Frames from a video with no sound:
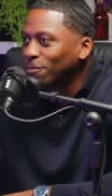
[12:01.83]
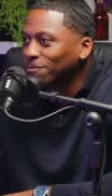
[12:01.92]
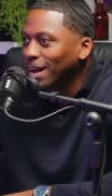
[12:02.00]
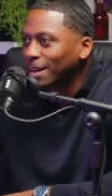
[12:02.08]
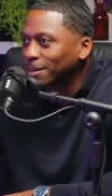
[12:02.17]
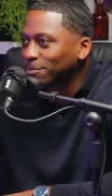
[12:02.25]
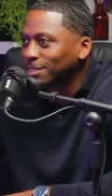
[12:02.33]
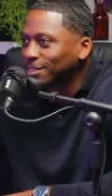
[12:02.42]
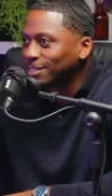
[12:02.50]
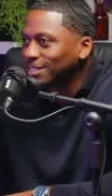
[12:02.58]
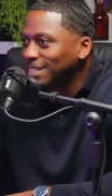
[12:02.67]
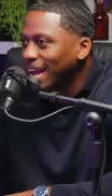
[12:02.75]
vitamin
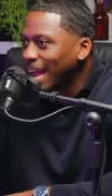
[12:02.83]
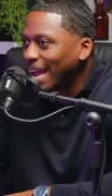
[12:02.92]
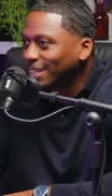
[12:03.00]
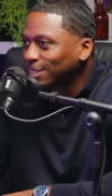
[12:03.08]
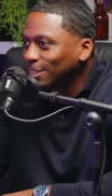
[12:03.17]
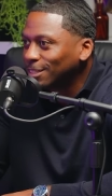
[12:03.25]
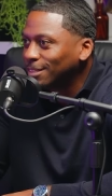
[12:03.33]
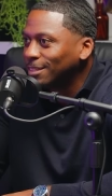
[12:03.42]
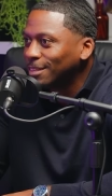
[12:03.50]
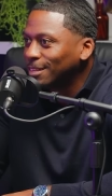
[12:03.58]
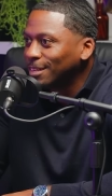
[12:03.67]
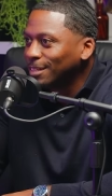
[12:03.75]
C. It's not actually
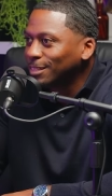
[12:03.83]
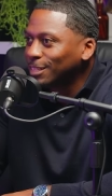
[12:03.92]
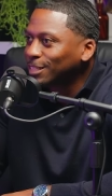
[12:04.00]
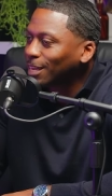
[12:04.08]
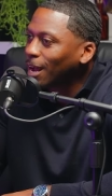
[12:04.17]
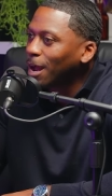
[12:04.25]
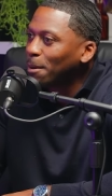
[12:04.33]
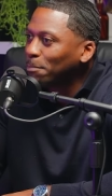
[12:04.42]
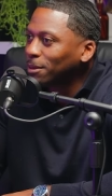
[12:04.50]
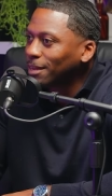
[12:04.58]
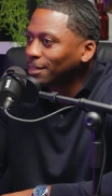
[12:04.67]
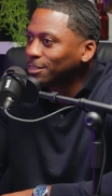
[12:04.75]
this
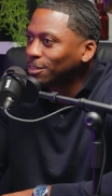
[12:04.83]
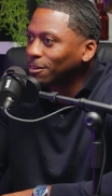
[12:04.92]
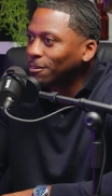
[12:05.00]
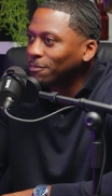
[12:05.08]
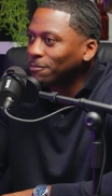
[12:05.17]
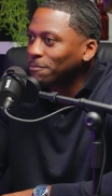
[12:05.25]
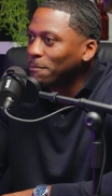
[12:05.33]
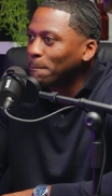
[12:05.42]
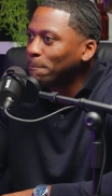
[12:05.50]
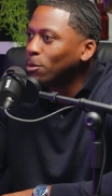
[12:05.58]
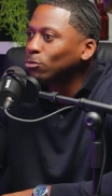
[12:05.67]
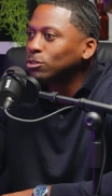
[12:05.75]
complex of
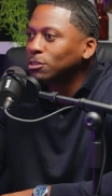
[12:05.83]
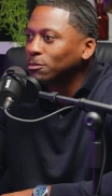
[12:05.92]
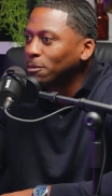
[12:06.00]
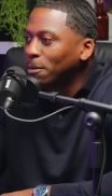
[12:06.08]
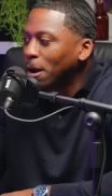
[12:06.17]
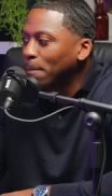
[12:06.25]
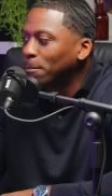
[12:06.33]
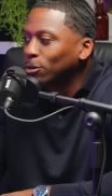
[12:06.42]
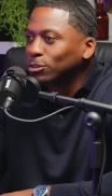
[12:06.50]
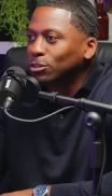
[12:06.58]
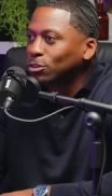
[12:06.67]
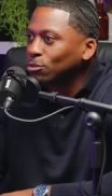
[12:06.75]
a
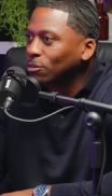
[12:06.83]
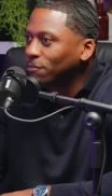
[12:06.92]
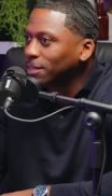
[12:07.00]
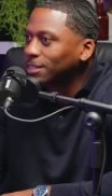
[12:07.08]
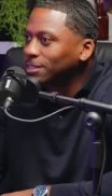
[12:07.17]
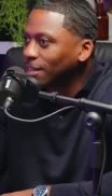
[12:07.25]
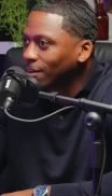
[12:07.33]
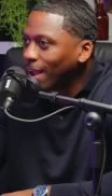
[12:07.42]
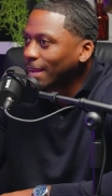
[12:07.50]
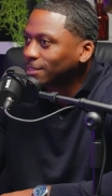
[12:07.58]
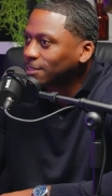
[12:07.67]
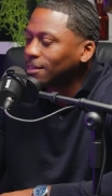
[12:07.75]
multitude of things that are
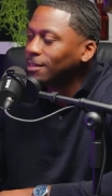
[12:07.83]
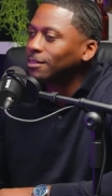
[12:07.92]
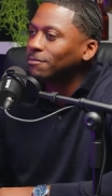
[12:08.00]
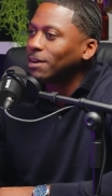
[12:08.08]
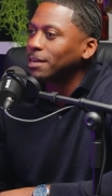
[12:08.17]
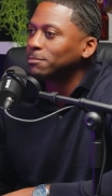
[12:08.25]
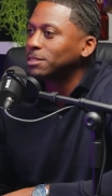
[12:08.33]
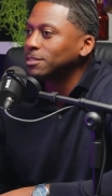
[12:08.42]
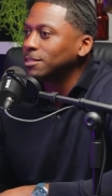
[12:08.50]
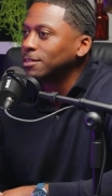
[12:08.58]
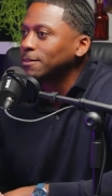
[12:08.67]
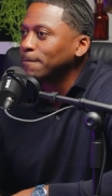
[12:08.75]
actually in the vitamin
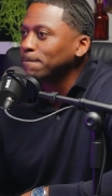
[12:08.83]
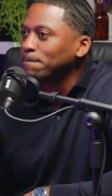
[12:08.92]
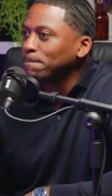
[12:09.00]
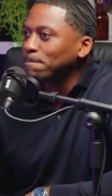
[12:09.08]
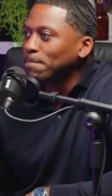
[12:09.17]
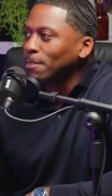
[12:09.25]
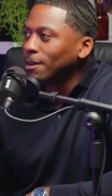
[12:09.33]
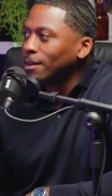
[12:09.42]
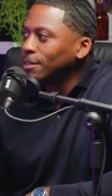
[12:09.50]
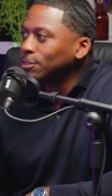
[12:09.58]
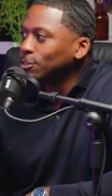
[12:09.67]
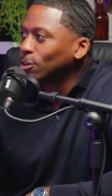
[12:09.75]
C.
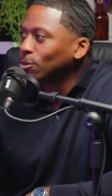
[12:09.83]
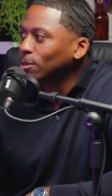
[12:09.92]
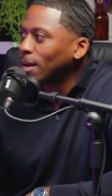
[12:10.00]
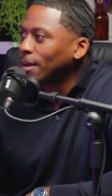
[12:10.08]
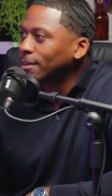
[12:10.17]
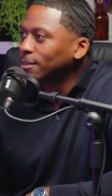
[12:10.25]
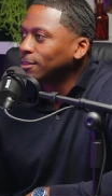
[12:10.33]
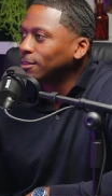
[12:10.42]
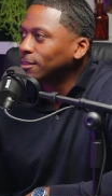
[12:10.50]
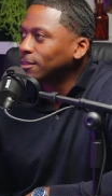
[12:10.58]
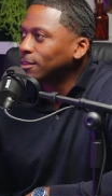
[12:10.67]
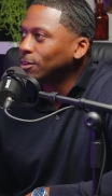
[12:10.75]
And so, like,
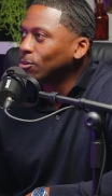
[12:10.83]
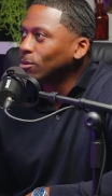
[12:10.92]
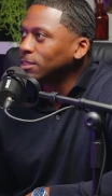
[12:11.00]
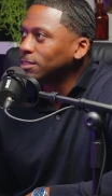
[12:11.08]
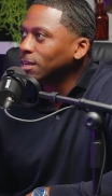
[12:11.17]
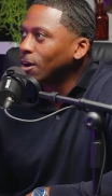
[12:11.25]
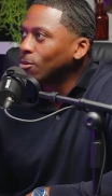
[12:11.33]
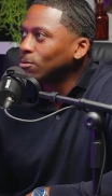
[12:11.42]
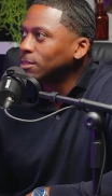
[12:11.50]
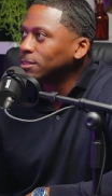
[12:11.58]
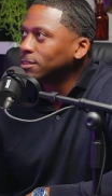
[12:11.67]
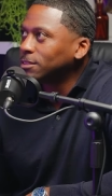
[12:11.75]
the question I
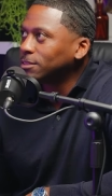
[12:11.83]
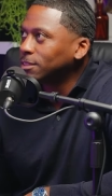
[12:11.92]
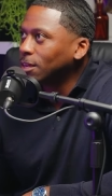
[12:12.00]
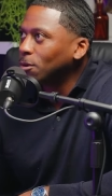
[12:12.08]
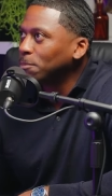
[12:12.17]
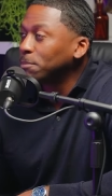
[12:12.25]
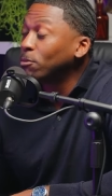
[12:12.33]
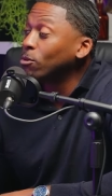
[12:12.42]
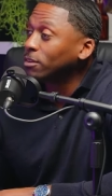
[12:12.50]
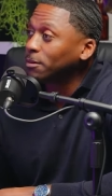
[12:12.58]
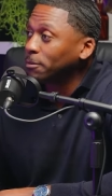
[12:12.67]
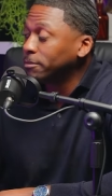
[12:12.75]
always tell people,
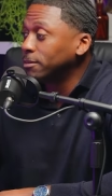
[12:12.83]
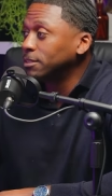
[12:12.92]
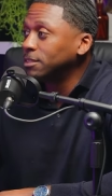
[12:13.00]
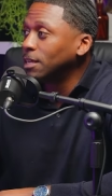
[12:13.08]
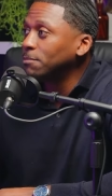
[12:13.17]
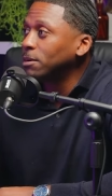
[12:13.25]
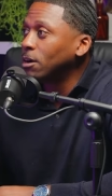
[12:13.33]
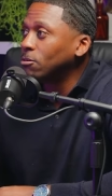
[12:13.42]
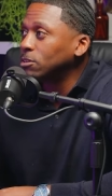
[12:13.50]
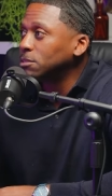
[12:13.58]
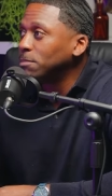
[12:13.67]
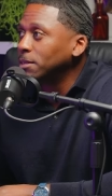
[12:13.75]
or the statement I
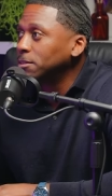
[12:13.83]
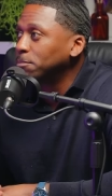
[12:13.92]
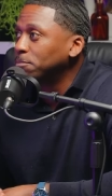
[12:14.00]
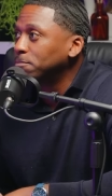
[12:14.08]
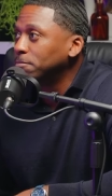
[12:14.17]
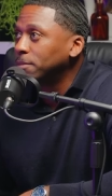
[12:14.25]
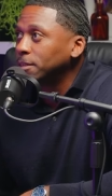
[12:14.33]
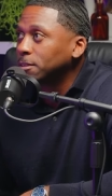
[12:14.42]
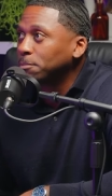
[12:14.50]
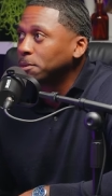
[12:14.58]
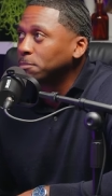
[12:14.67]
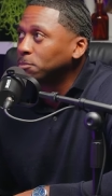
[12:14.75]
always make to
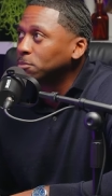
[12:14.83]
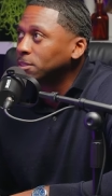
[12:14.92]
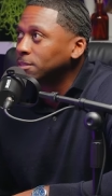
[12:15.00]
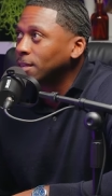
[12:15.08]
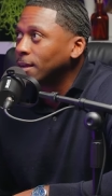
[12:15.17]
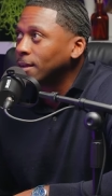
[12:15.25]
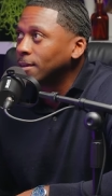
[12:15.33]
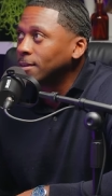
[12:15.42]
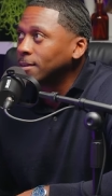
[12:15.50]
people, is that